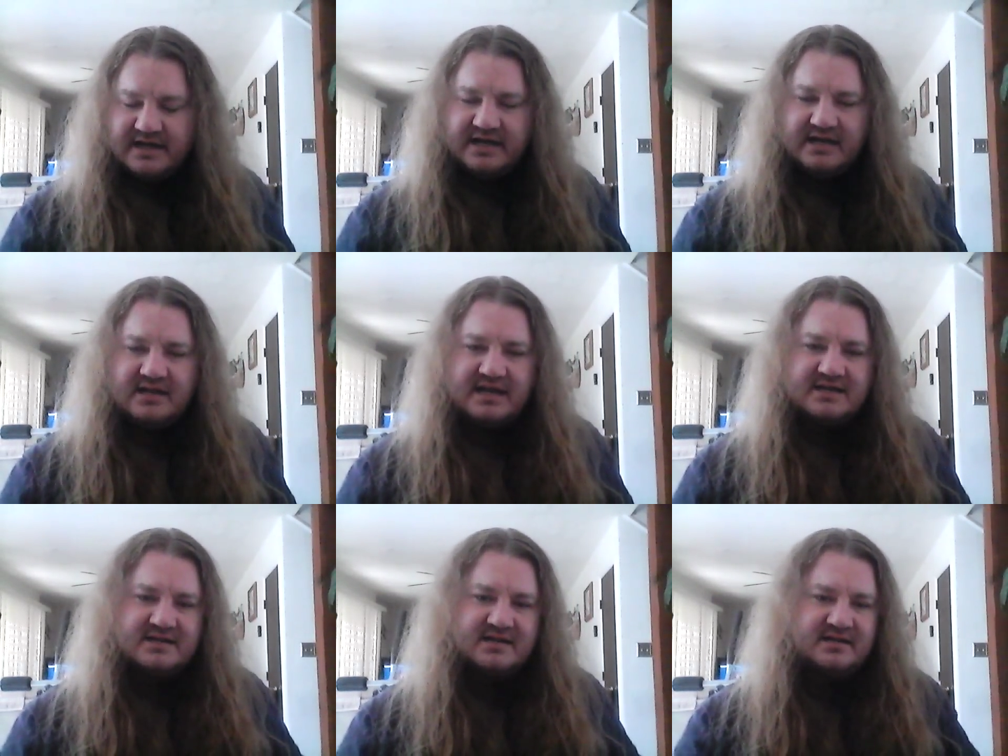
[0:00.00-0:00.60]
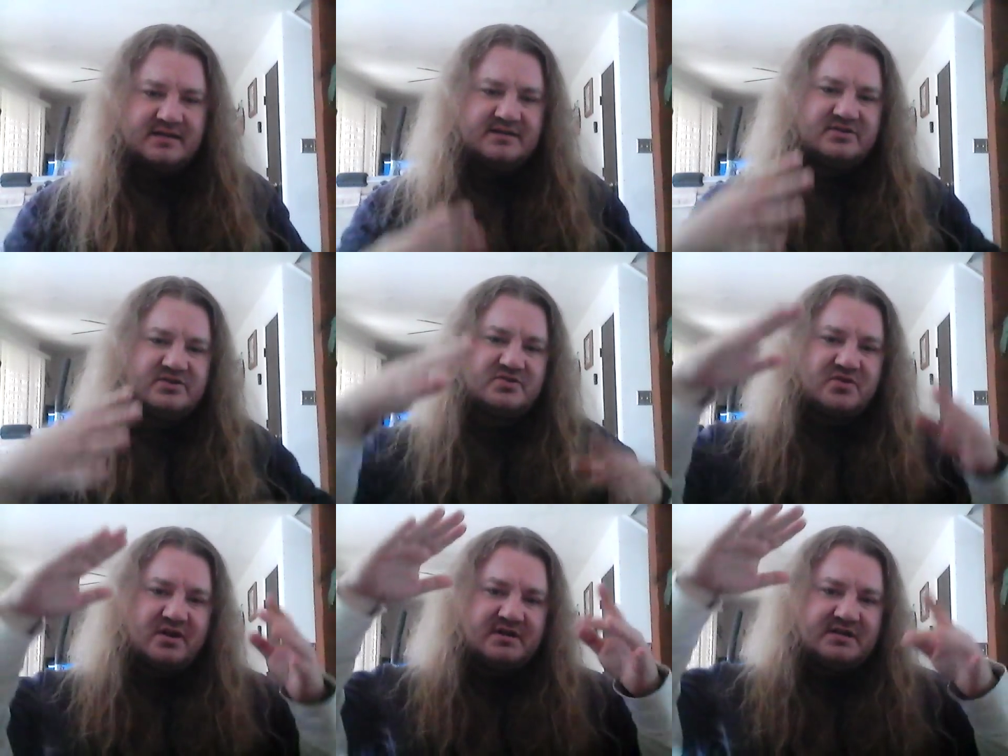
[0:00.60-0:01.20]
He like
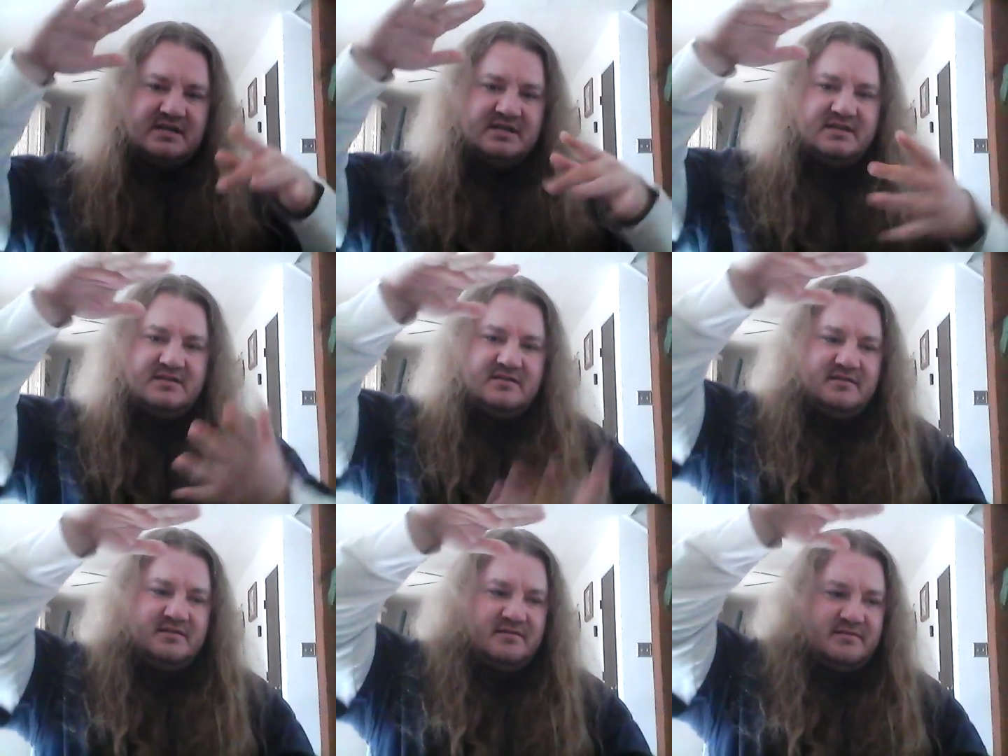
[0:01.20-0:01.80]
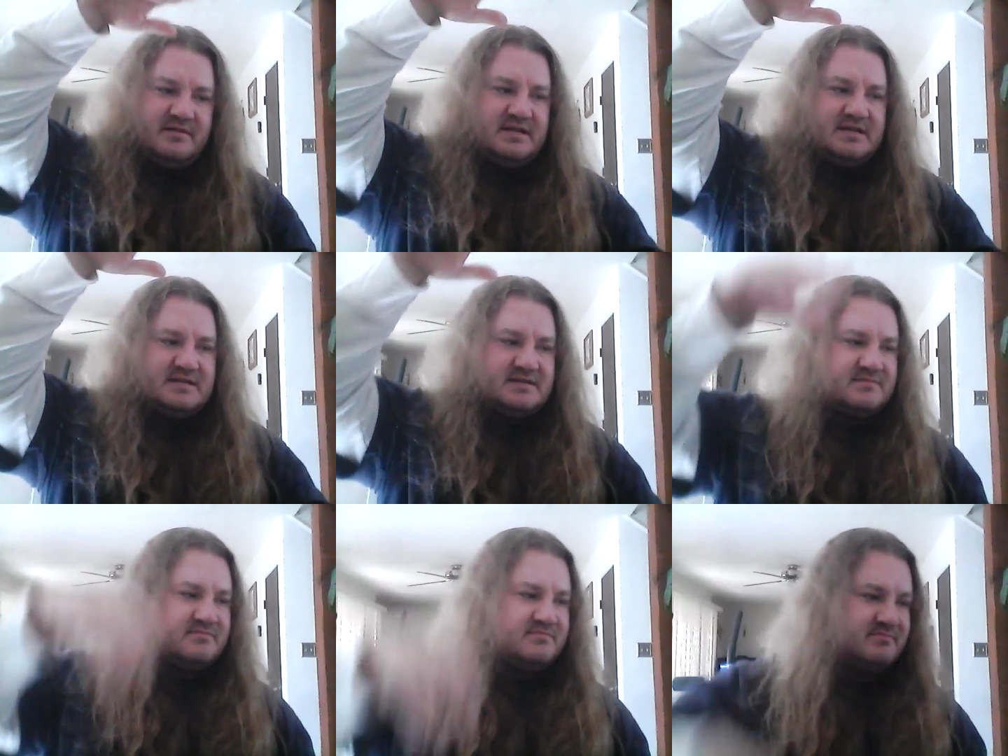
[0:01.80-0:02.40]
constructed
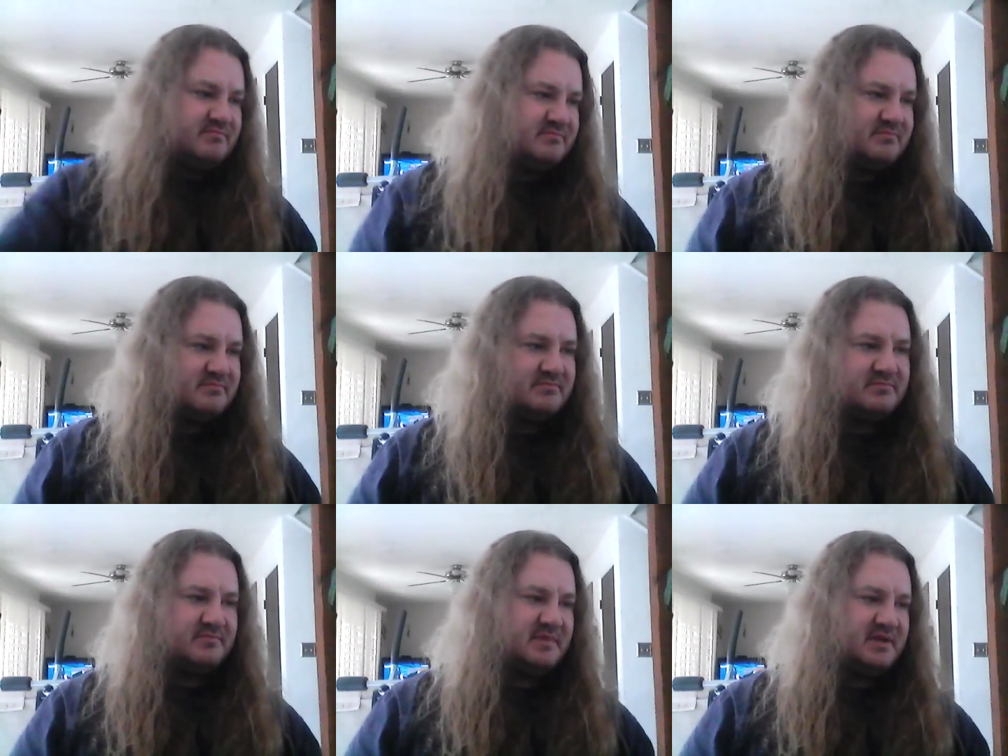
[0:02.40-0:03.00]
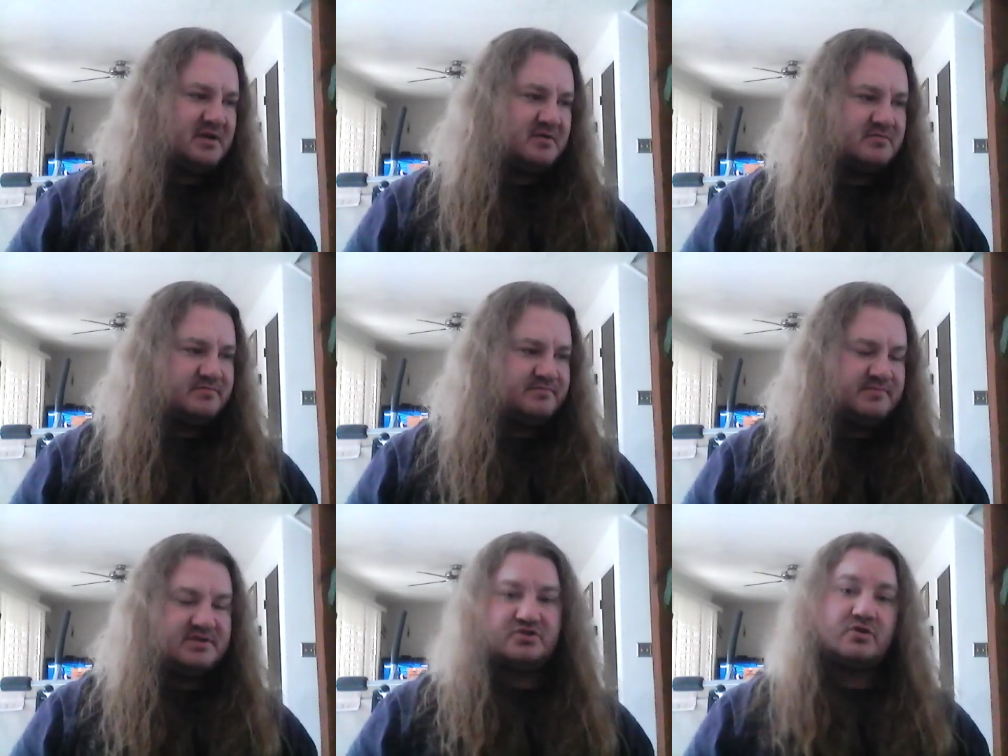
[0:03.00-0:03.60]
this, you
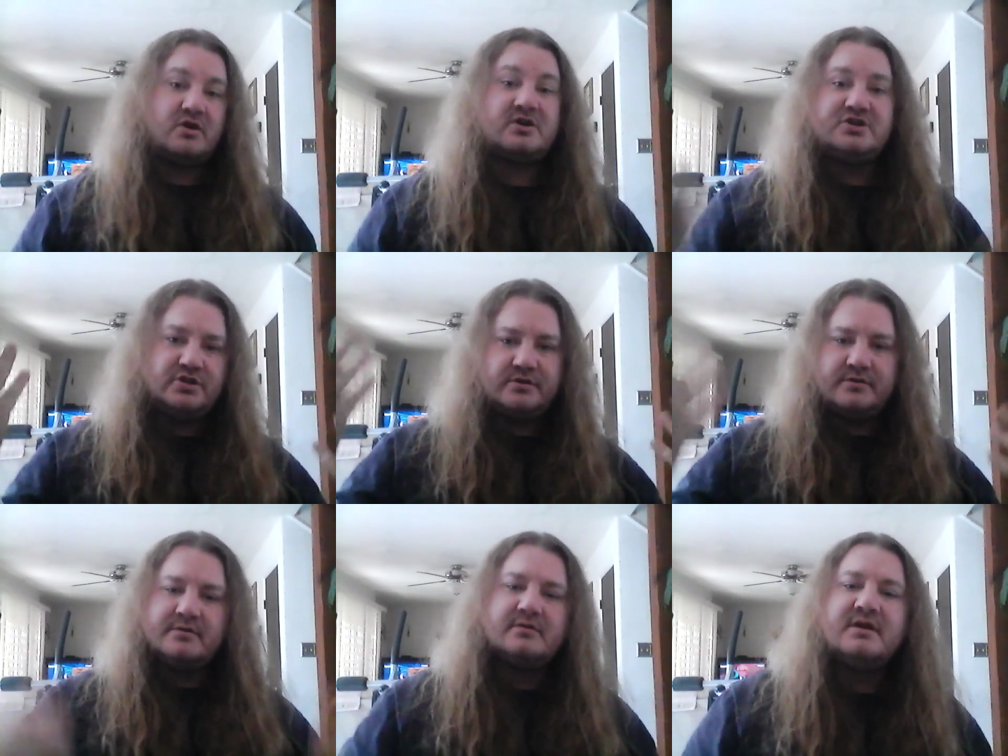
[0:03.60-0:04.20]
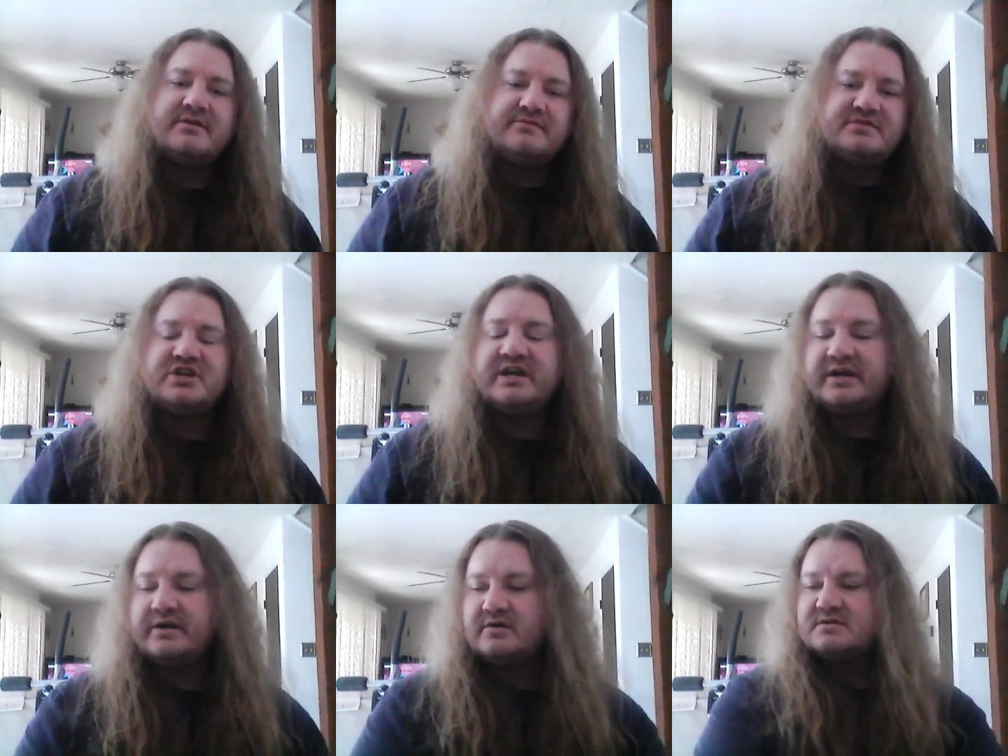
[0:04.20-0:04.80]
know, structure of
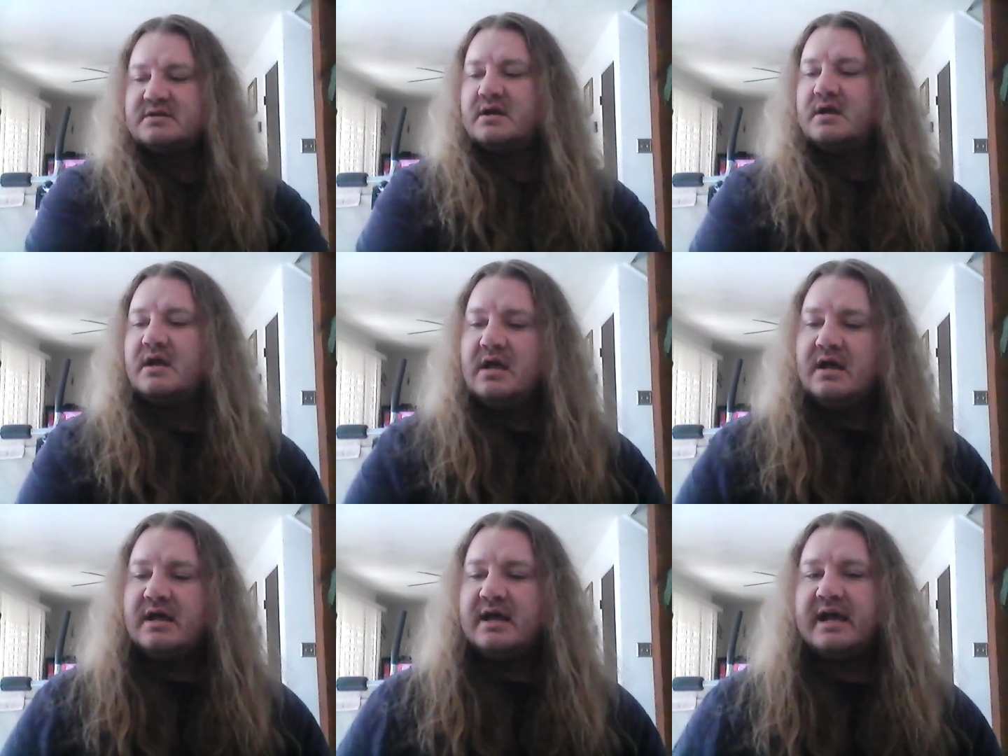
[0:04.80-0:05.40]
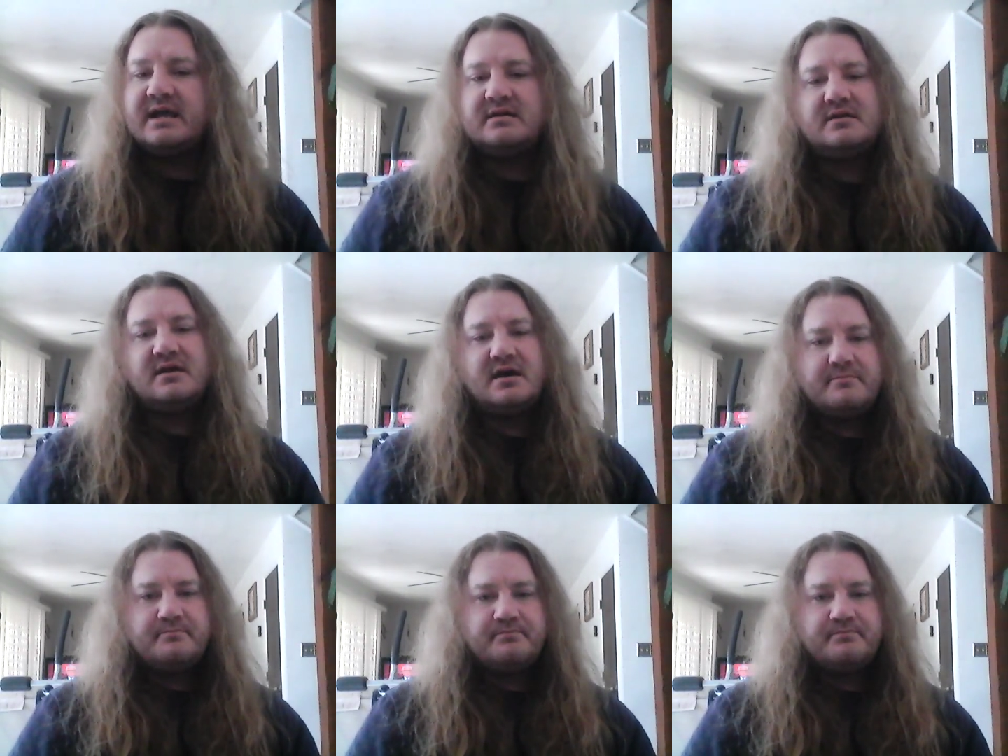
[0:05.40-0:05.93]
chairs, and